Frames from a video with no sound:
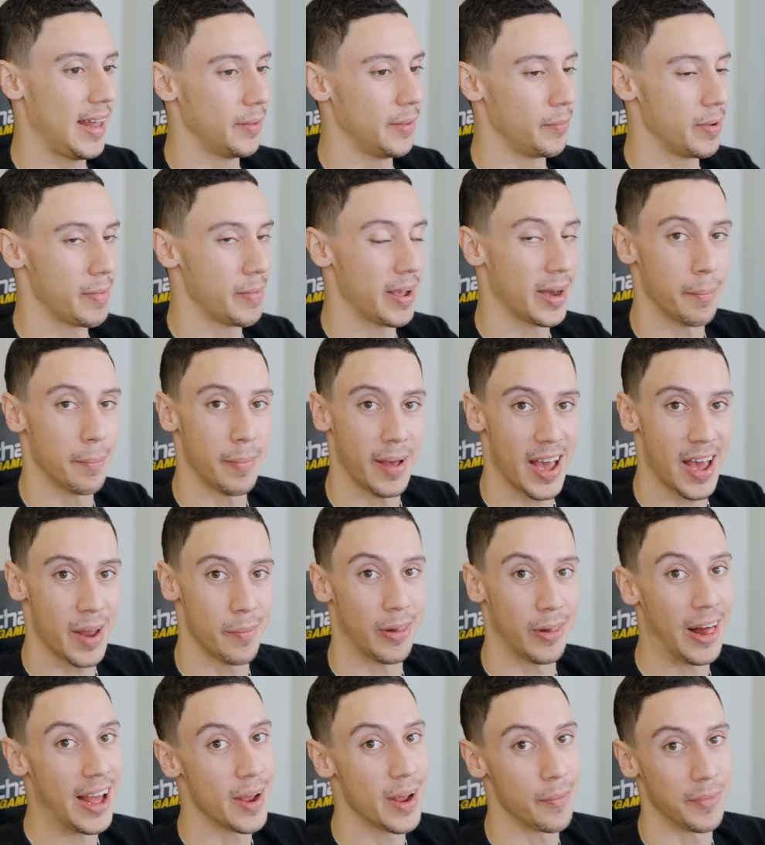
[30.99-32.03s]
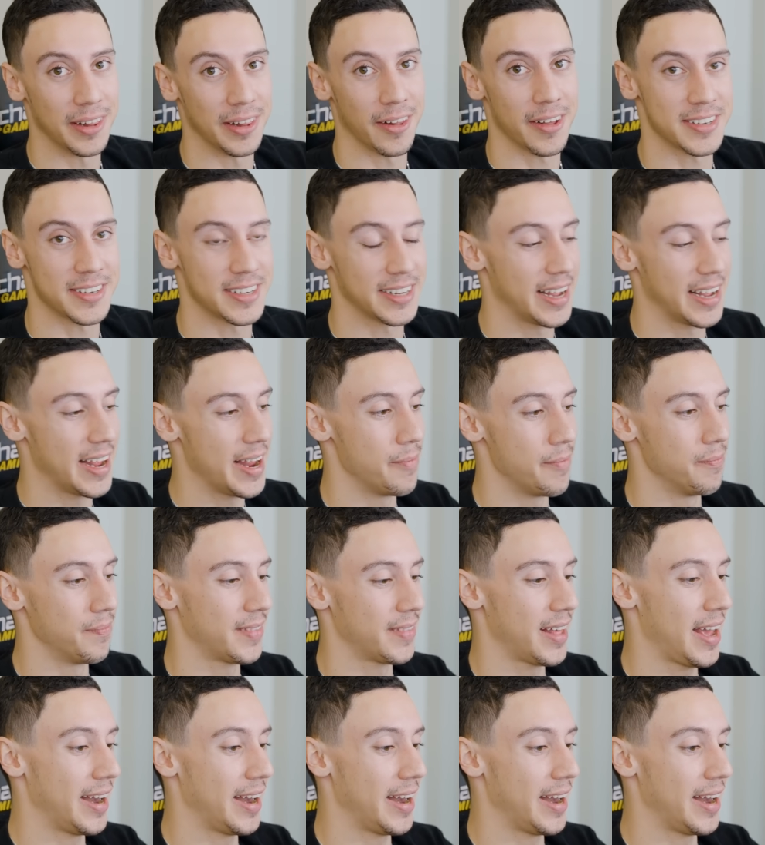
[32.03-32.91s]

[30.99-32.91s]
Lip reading: and then we made a bad play and we lost a game.